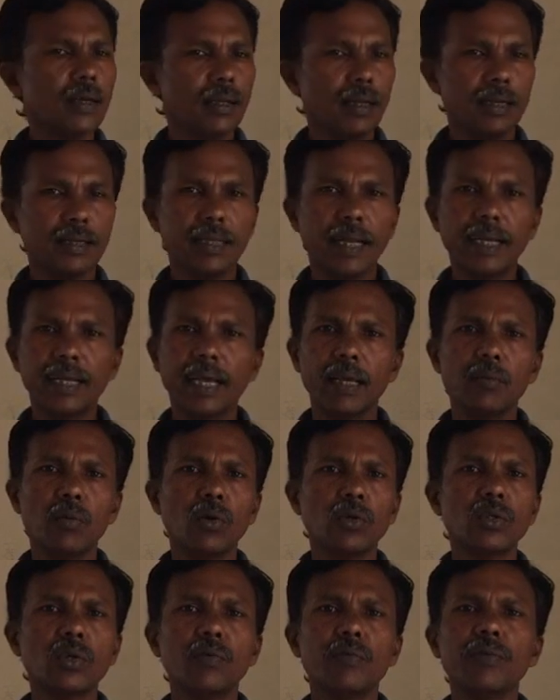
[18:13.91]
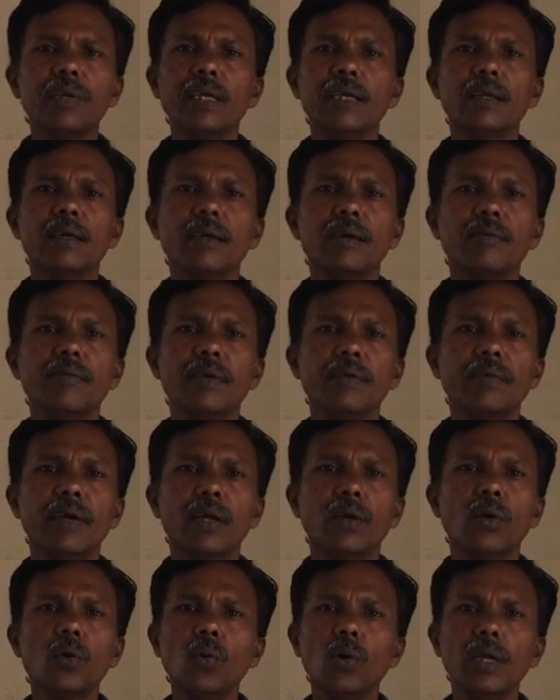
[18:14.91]
and that time also we
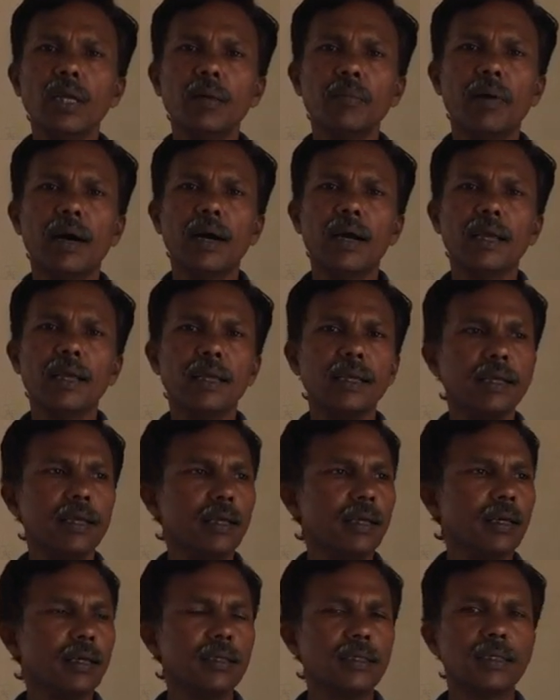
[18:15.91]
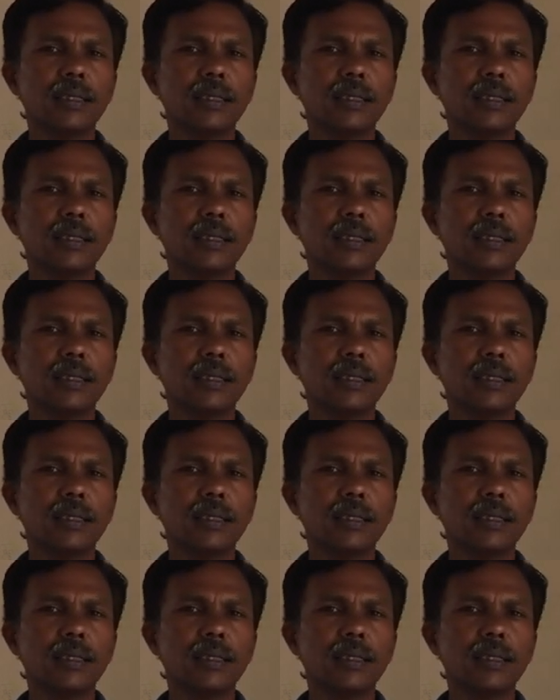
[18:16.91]
were ruled by